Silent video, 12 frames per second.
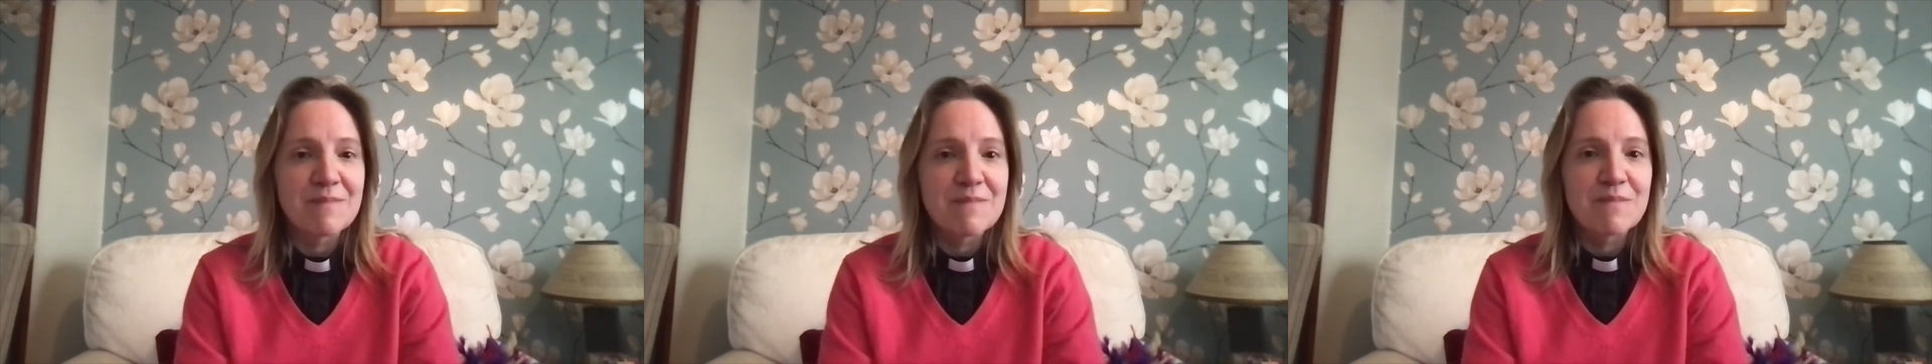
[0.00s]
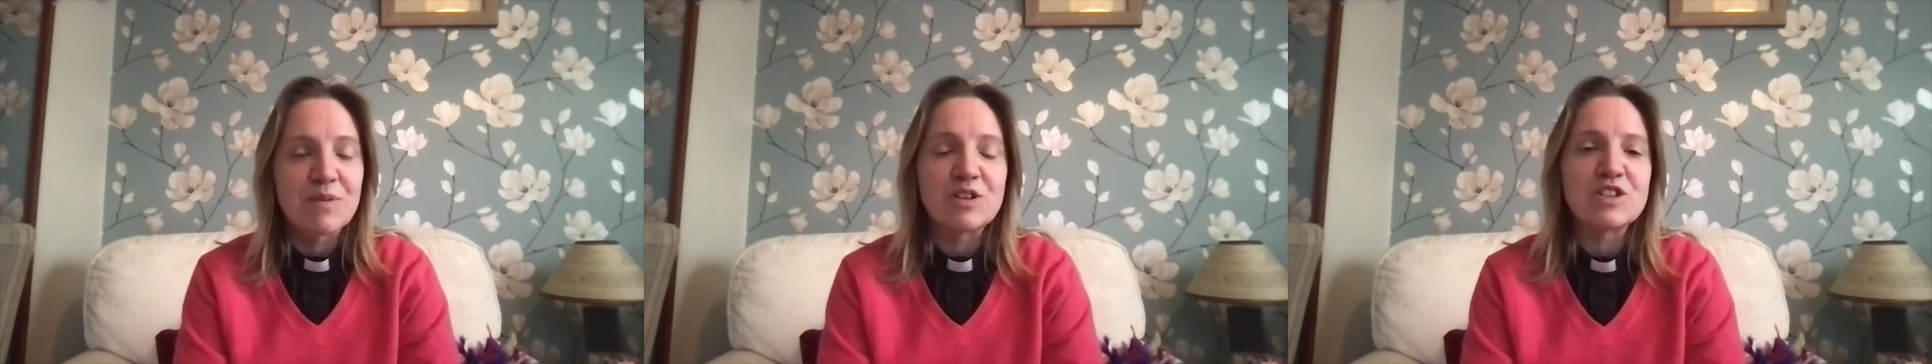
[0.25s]

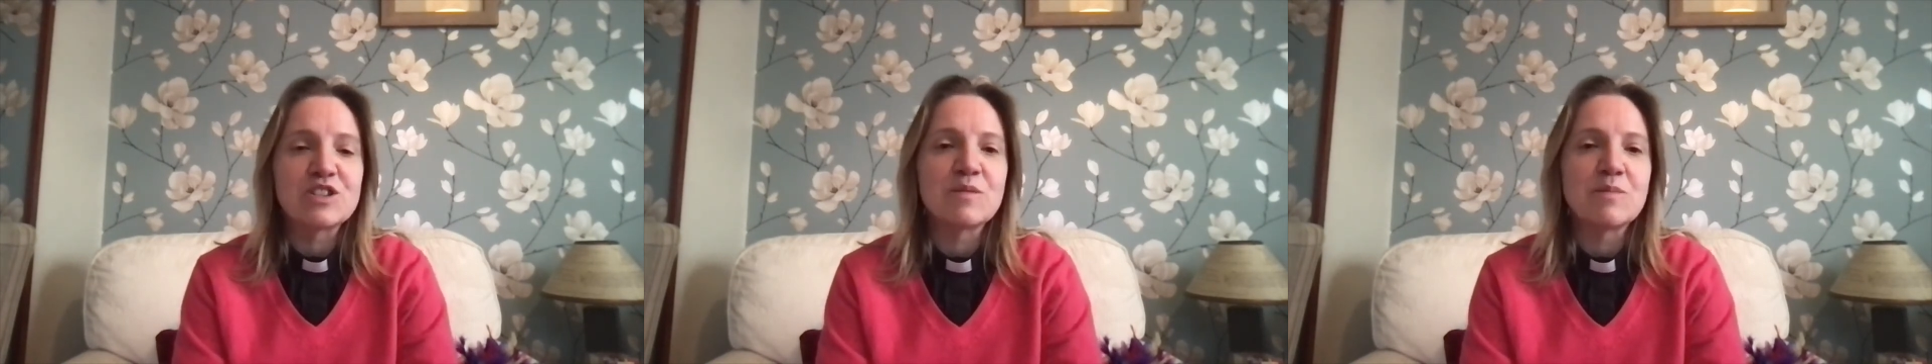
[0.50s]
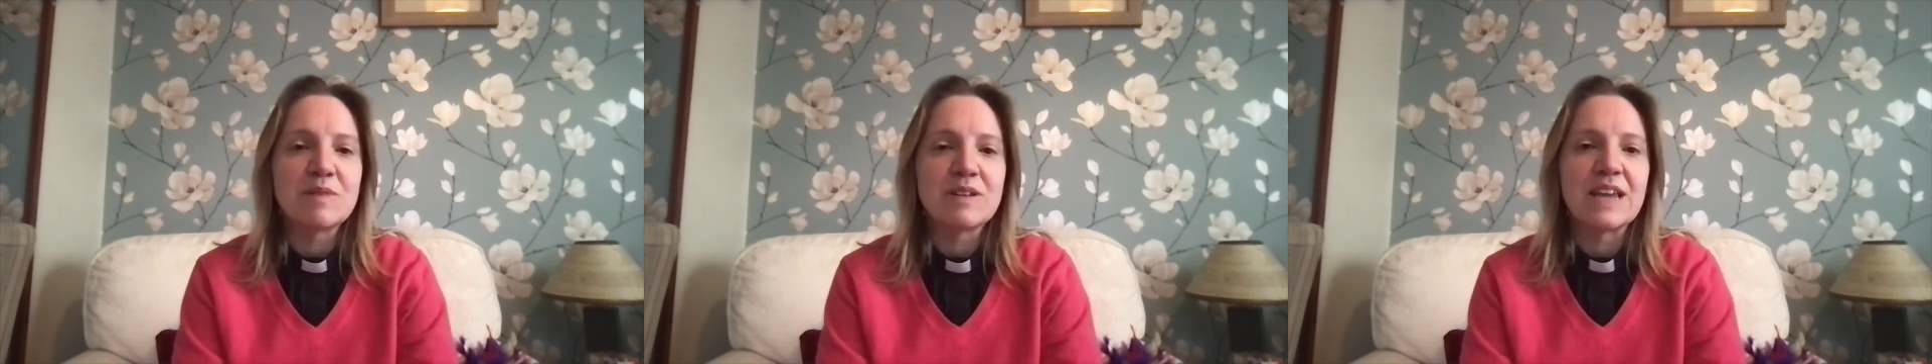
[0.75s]
but
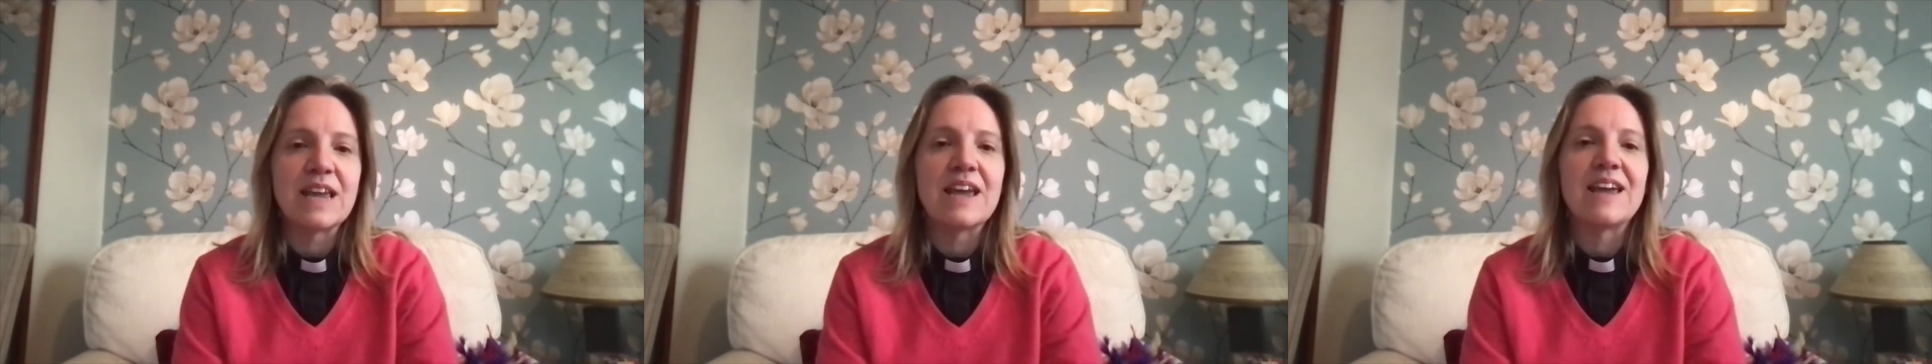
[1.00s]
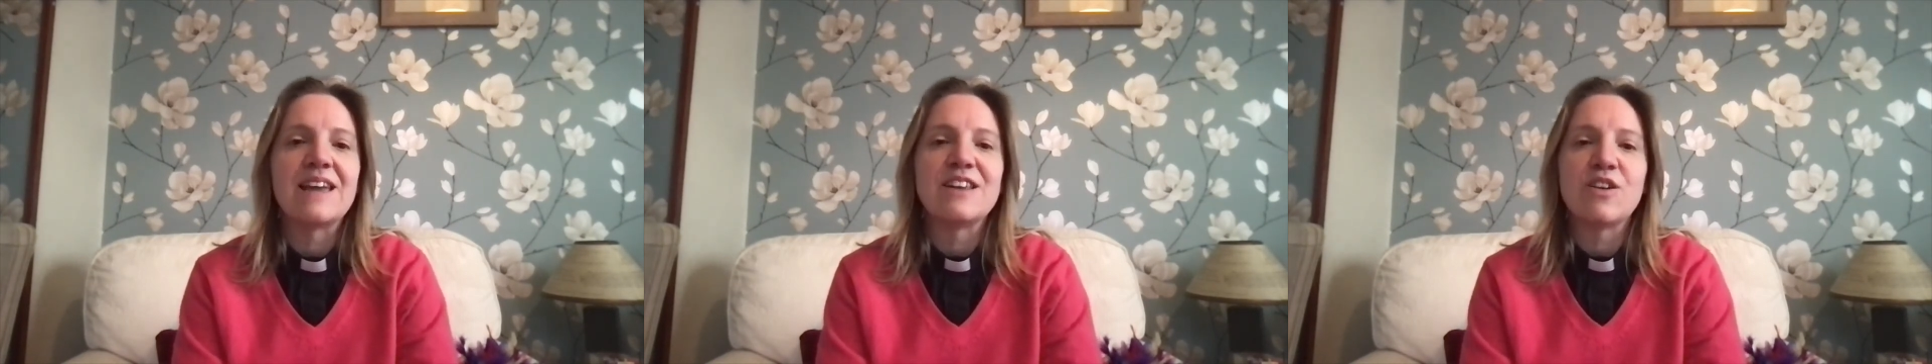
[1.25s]
somebody
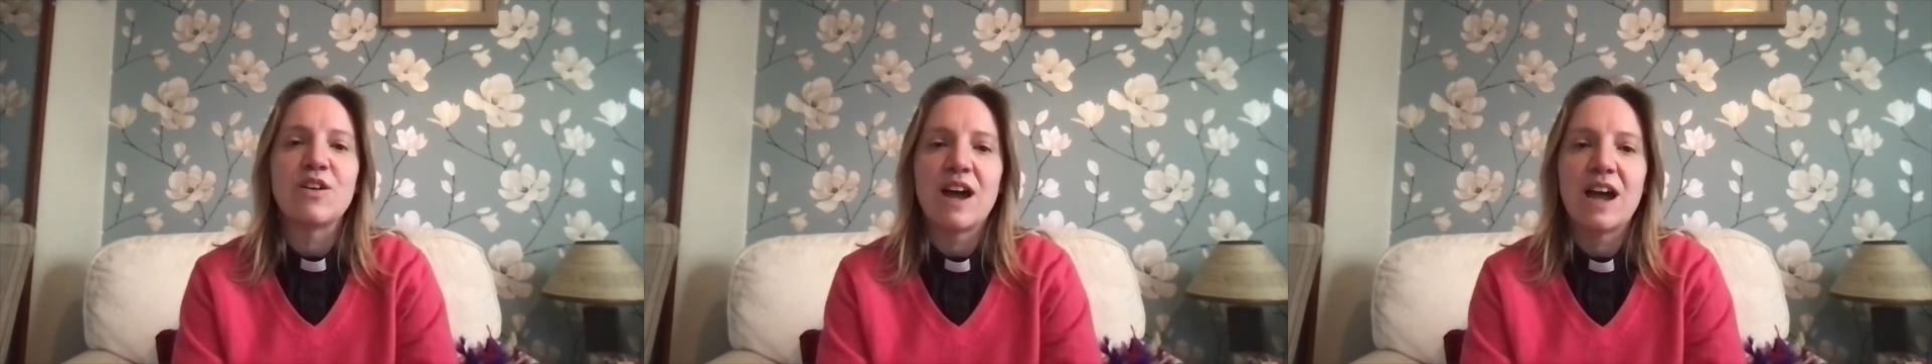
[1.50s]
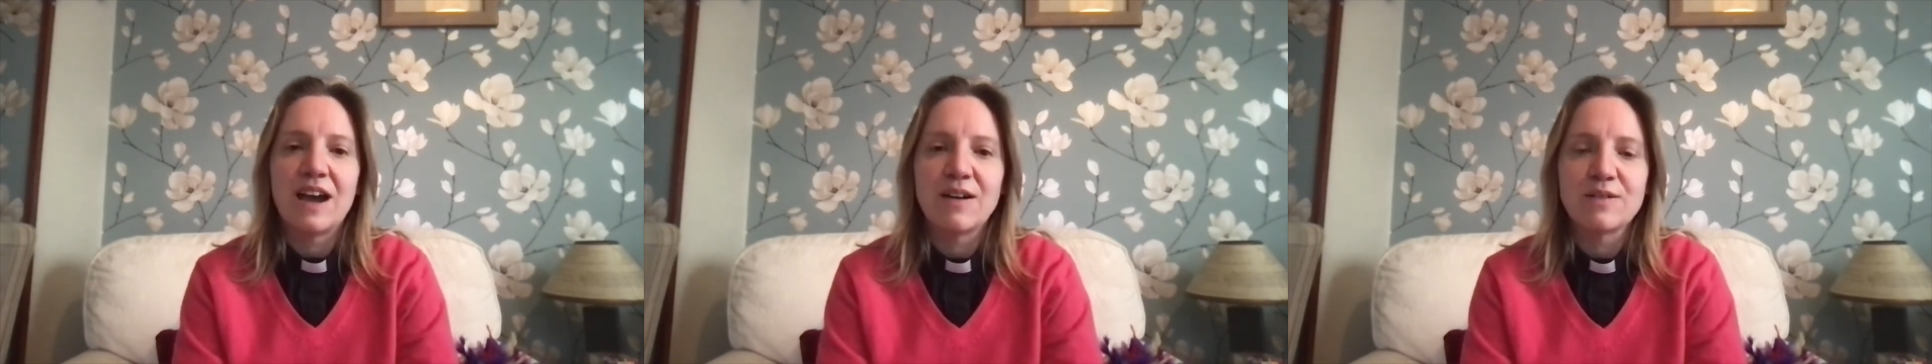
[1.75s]
in your
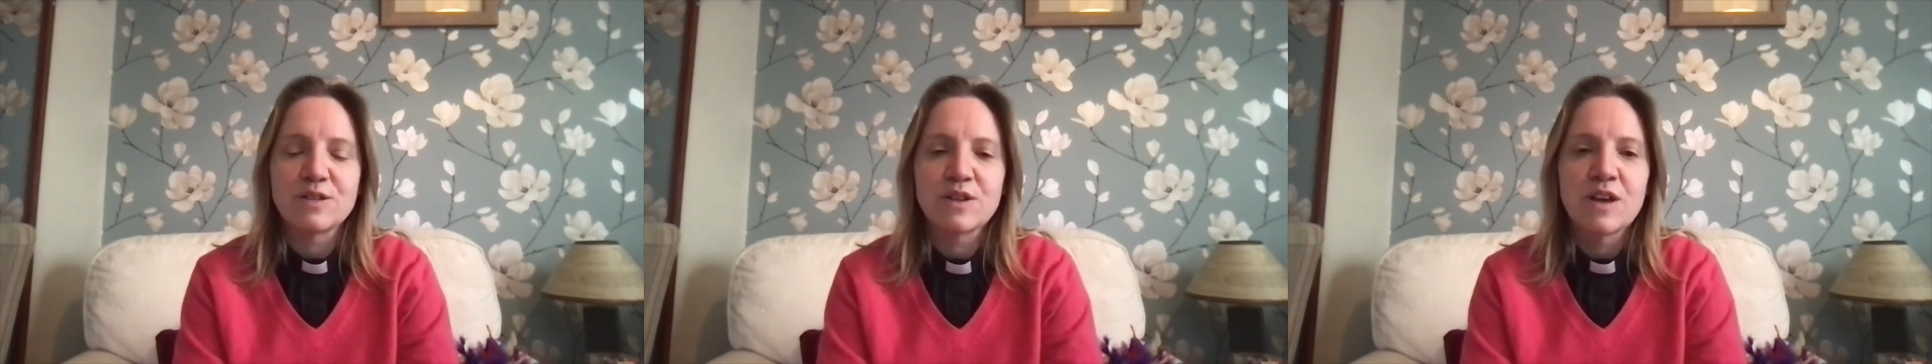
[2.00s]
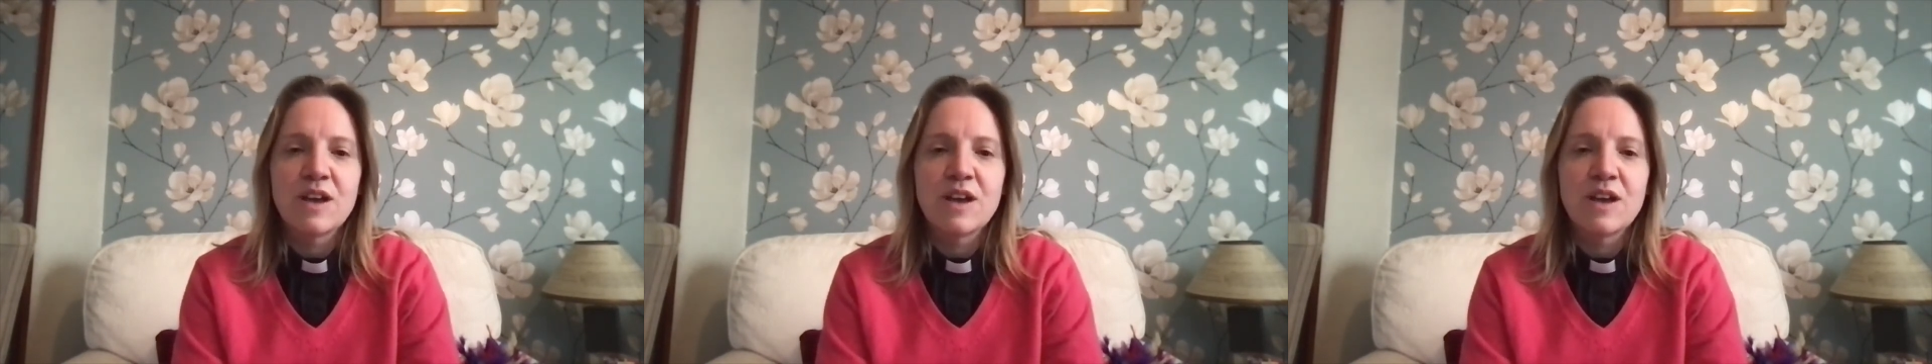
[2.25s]
house,